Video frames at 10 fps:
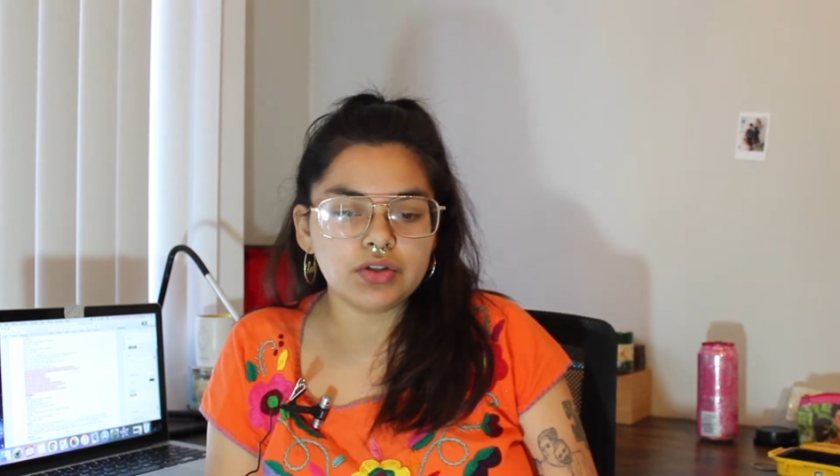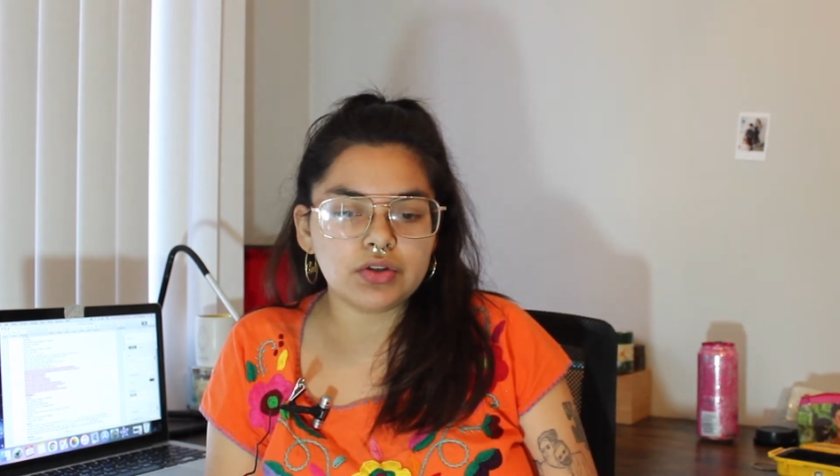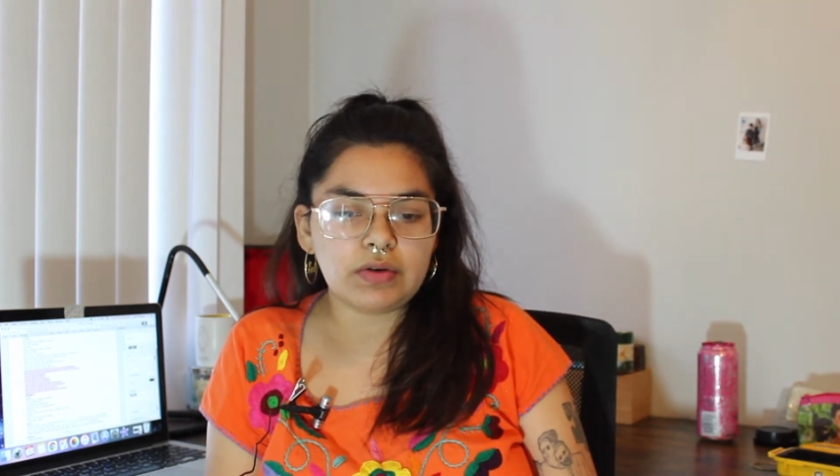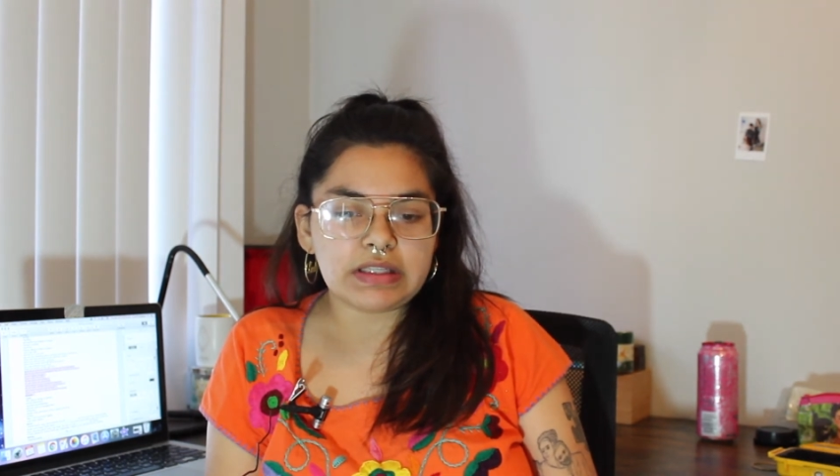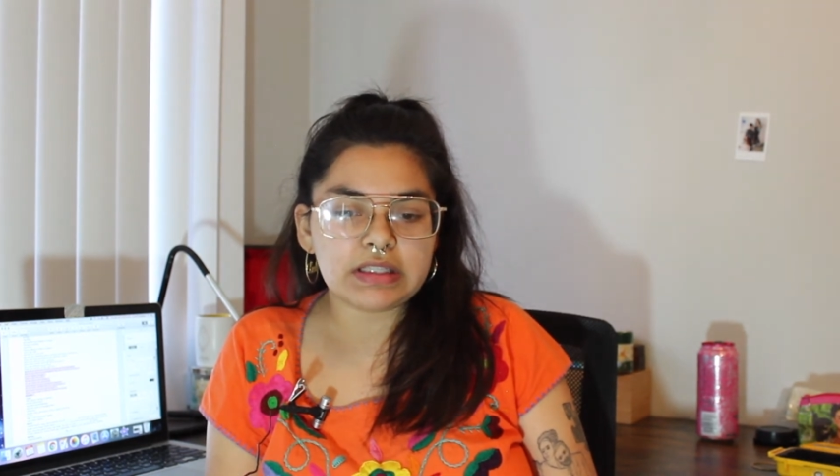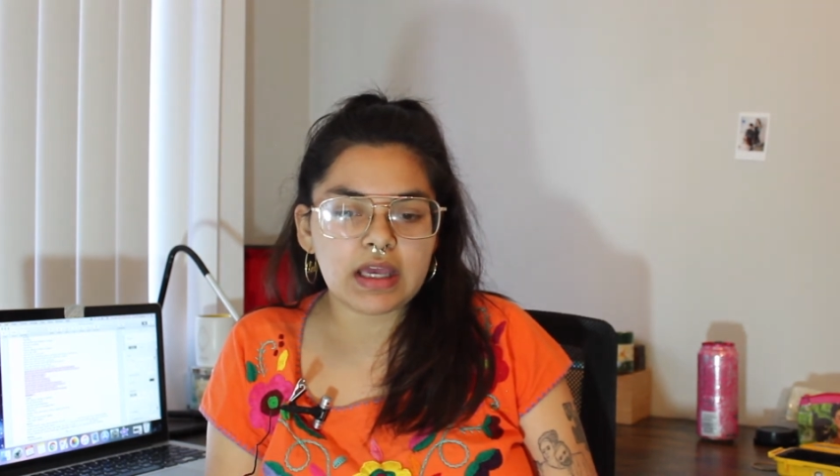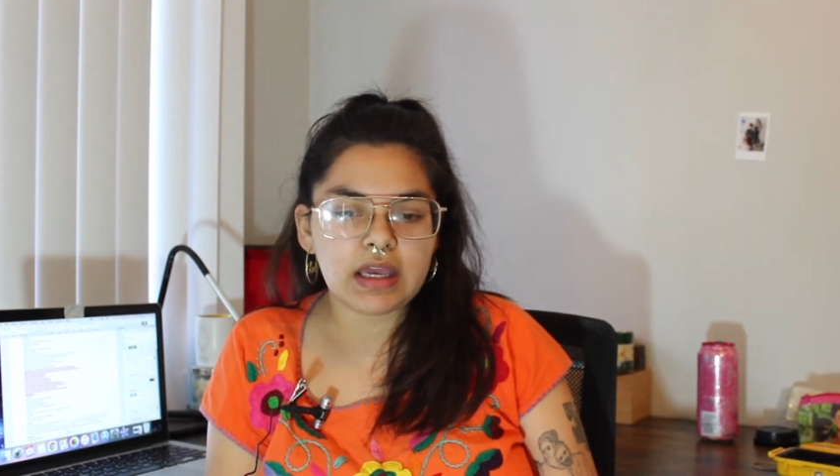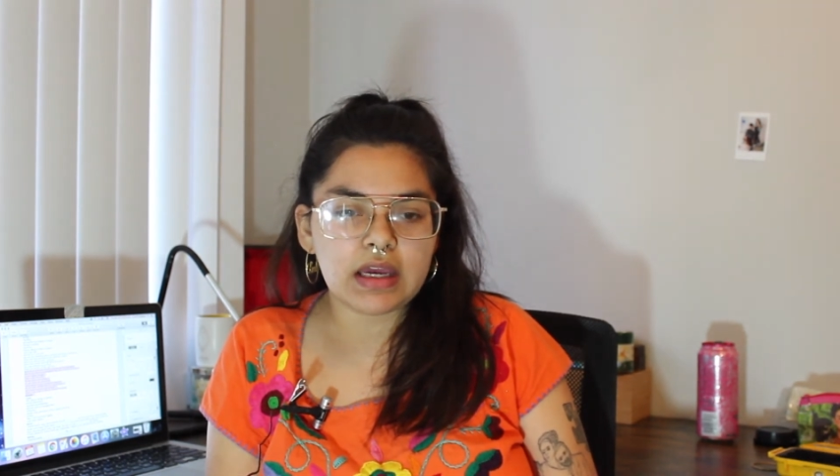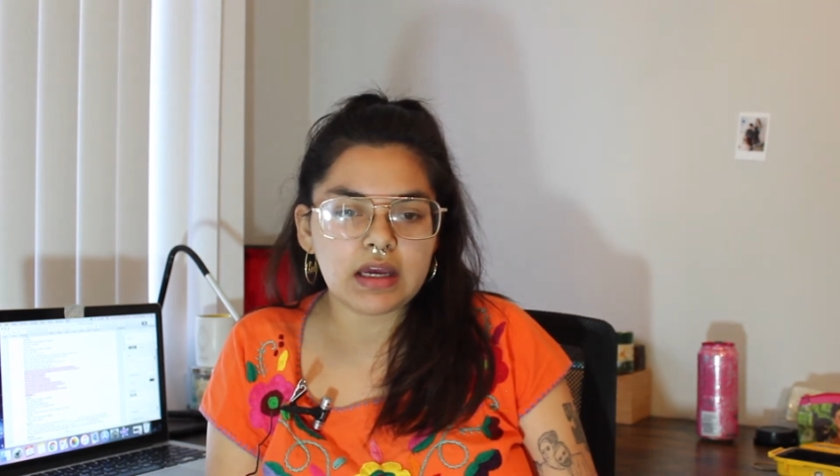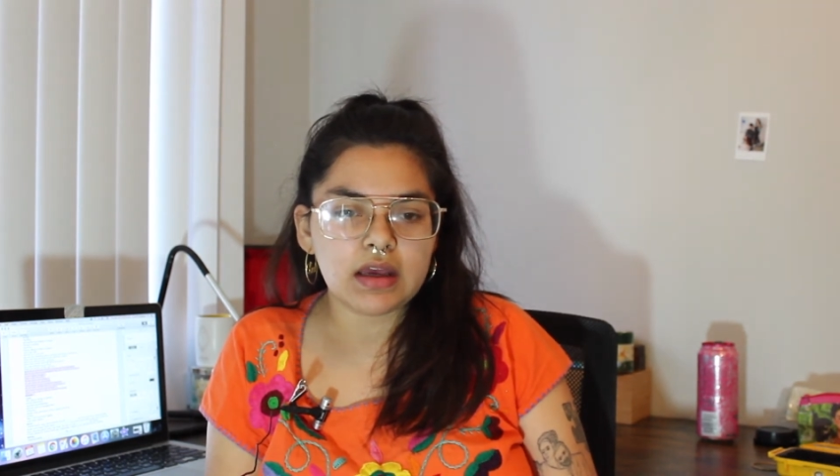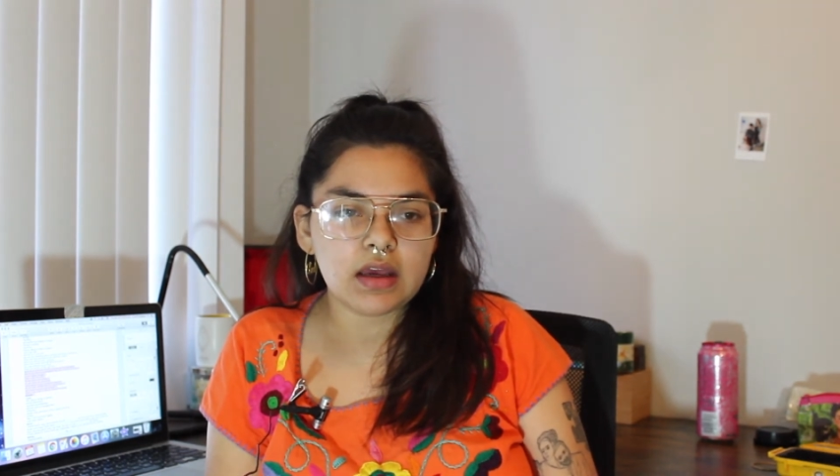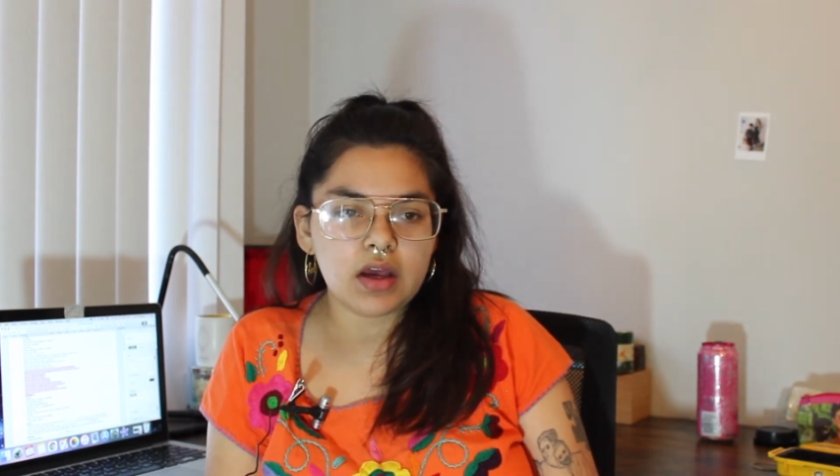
So it's like,